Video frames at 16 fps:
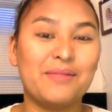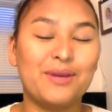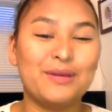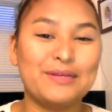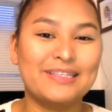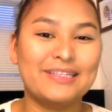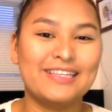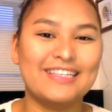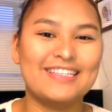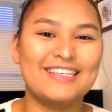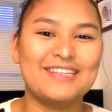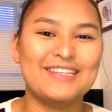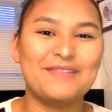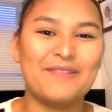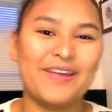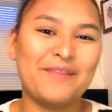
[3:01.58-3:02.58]
I used this
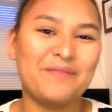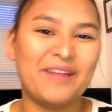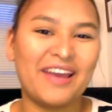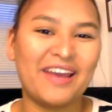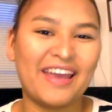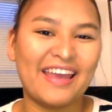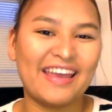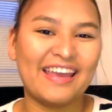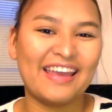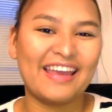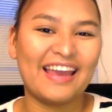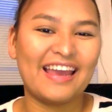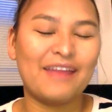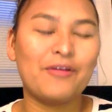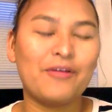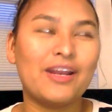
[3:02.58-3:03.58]
is when I
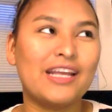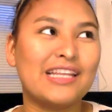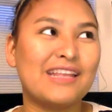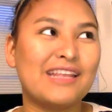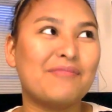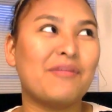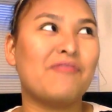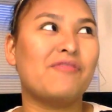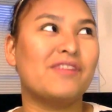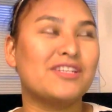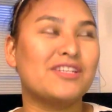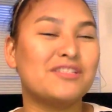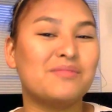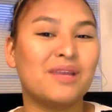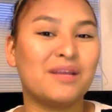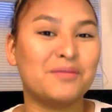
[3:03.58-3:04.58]
did my
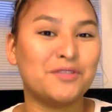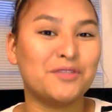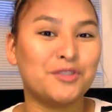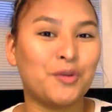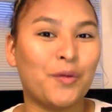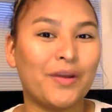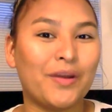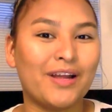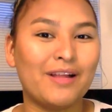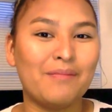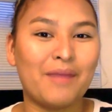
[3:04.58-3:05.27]
first makeup tutorial.